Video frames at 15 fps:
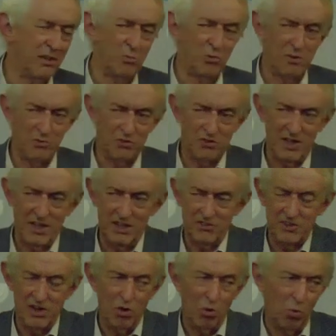What I'm saying is
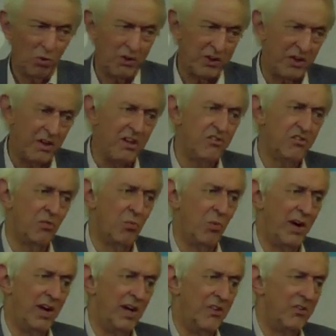in all kinds of
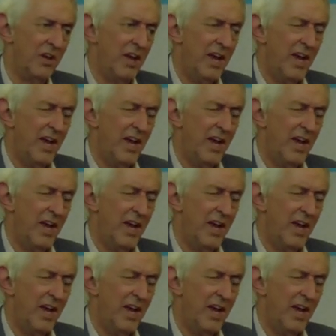ways,